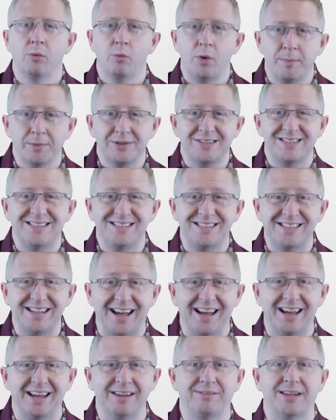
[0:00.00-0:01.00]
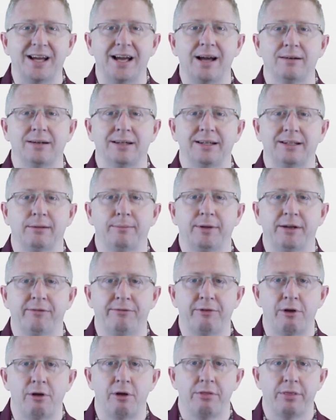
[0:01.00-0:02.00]
We must dive down a little bit
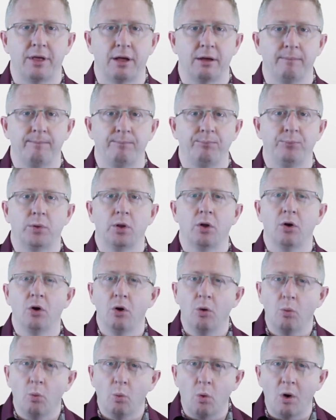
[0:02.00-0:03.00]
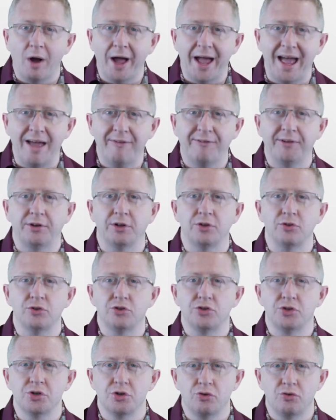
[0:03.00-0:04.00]
further. What
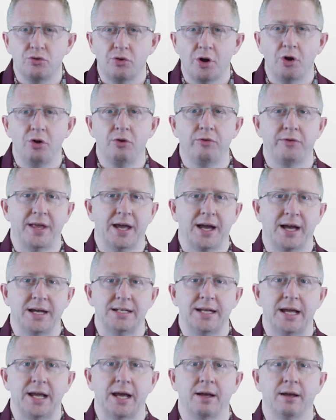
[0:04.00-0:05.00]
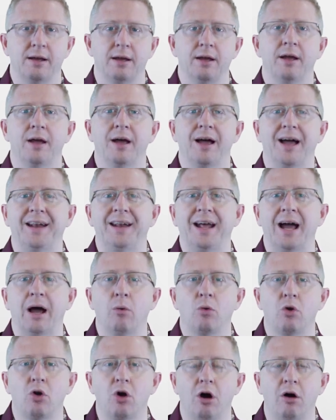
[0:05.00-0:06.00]
evidence drove the idea, and
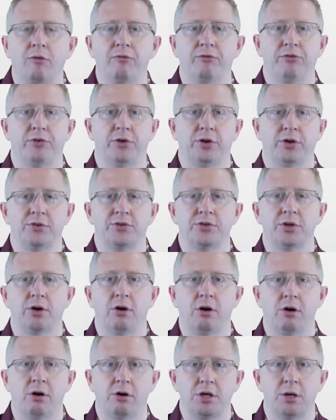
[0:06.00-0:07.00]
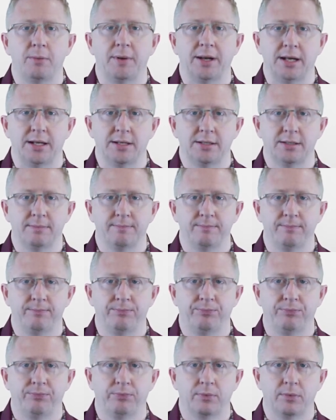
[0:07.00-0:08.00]
how confident are you in it?
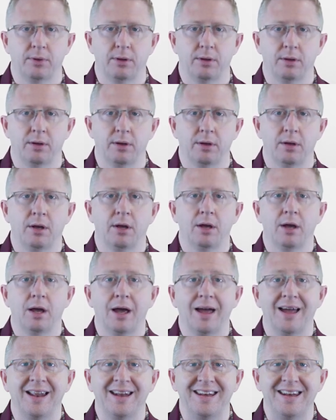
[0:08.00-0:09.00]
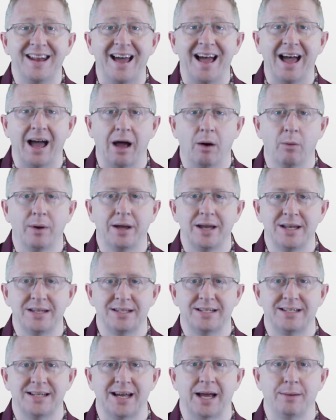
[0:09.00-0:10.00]
Now is
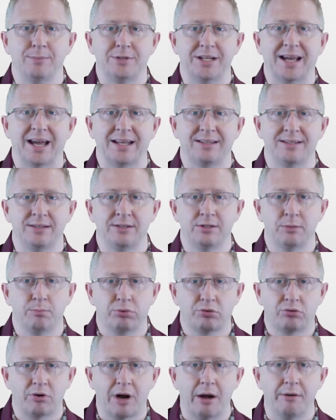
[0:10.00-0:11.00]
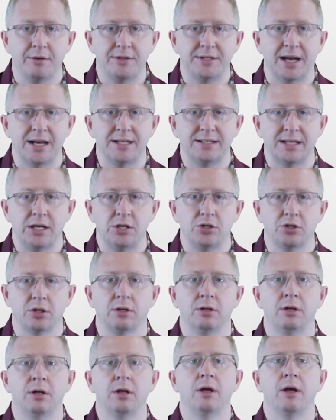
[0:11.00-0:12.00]
the time to get into
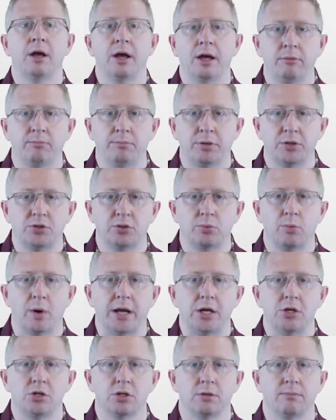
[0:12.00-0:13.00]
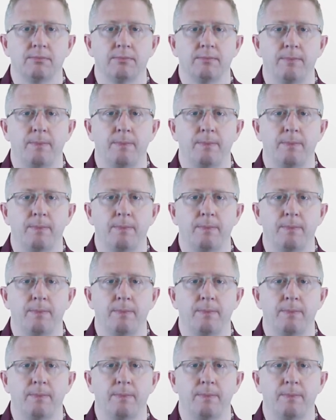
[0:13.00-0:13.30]
prioritization and persuasion.